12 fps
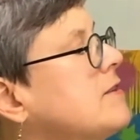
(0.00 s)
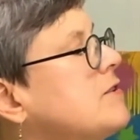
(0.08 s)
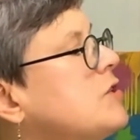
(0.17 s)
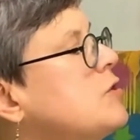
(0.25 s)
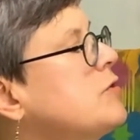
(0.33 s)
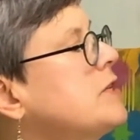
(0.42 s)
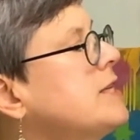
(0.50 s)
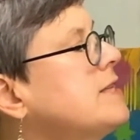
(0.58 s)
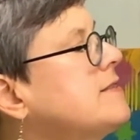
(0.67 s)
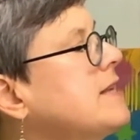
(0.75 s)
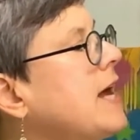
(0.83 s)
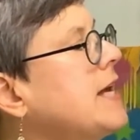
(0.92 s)
Suki
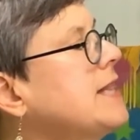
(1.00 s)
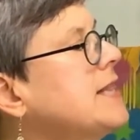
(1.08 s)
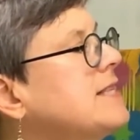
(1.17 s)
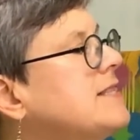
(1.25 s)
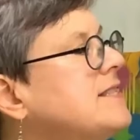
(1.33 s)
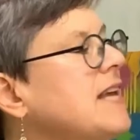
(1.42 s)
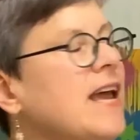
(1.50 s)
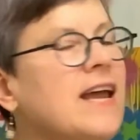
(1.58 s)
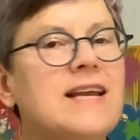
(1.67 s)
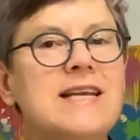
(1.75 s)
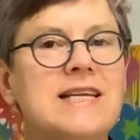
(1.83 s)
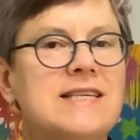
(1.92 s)
sat in the
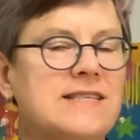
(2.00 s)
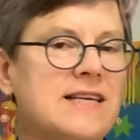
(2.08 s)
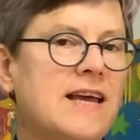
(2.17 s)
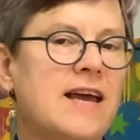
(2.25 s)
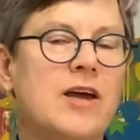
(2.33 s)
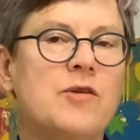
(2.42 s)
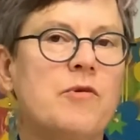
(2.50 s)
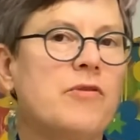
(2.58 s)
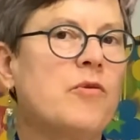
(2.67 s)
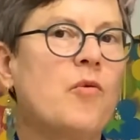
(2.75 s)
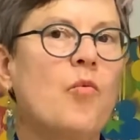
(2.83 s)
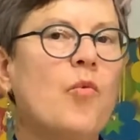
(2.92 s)
sandy sand with
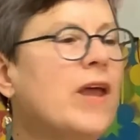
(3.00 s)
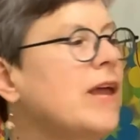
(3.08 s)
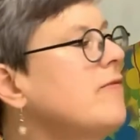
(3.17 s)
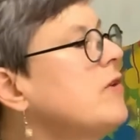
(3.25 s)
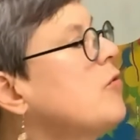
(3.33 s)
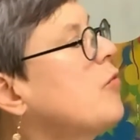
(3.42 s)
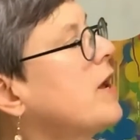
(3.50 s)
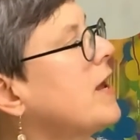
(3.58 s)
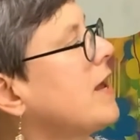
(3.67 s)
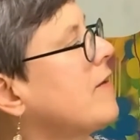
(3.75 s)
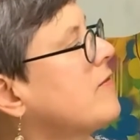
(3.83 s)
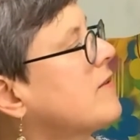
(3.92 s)
the wavy
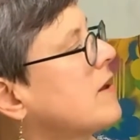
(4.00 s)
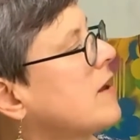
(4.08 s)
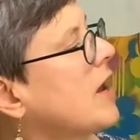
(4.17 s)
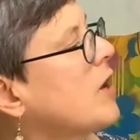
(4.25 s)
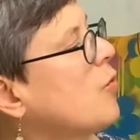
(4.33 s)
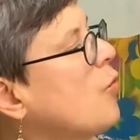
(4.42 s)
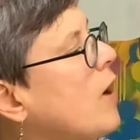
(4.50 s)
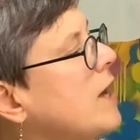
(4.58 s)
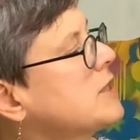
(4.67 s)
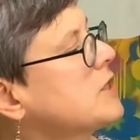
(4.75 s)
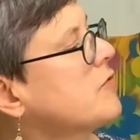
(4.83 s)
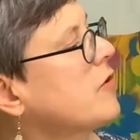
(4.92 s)
waves and
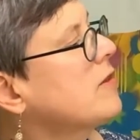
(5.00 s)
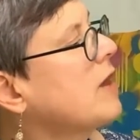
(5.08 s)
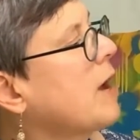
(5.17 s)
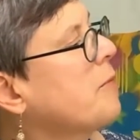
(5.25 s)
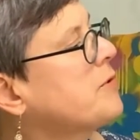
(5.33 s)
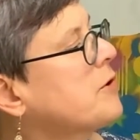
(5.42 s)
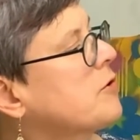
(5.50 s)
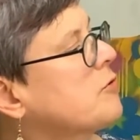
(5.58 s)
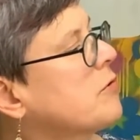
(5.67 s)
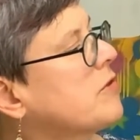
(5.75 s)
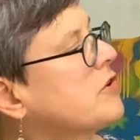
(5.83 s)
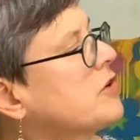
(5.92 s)
watched for lobsters
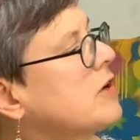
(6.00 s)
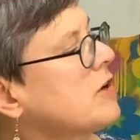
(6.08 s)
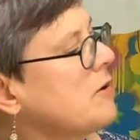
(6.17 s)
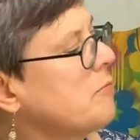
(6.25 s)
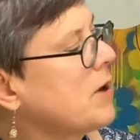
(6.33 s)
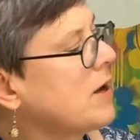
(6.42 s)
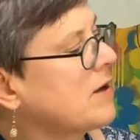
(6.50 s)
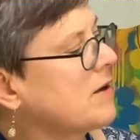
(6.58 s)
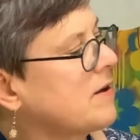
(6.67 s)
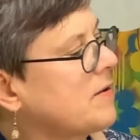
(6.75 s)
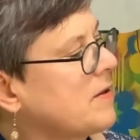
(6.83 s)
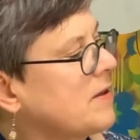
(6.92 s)
with
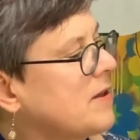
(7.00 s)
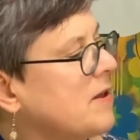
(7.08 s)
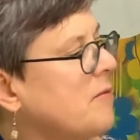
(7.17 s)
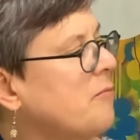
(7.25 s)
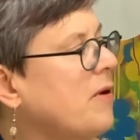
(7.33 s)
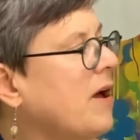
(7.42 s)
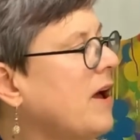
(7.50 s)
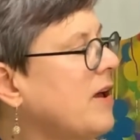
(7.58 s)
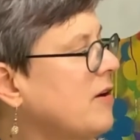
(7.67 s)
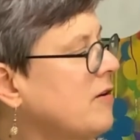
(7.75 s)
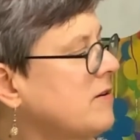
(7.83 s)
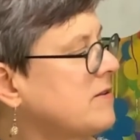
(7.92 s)
Chunkamunka by
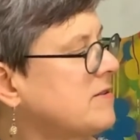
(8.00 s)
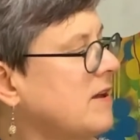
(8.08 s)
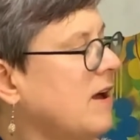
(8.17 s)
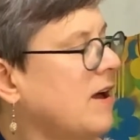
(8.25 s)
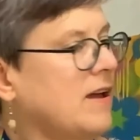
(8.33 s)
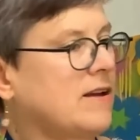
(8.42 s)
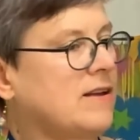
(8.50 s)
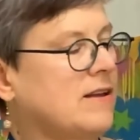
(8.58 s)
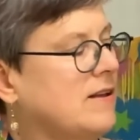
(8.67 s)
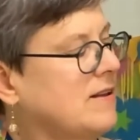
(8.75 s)
her side.